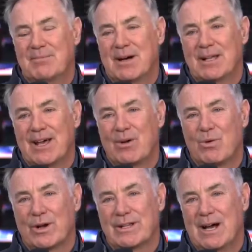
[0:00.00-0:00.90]
in my line of
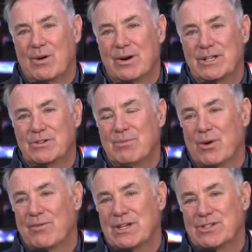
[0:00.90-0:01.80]
work now, where I do
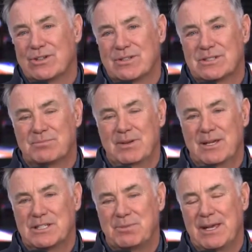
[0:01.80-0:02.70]
motivational
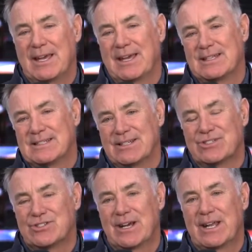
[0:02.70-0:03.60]
speaking and
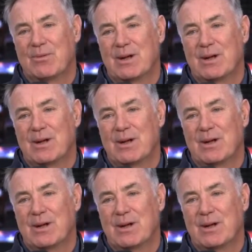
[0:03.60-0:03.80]
sales training.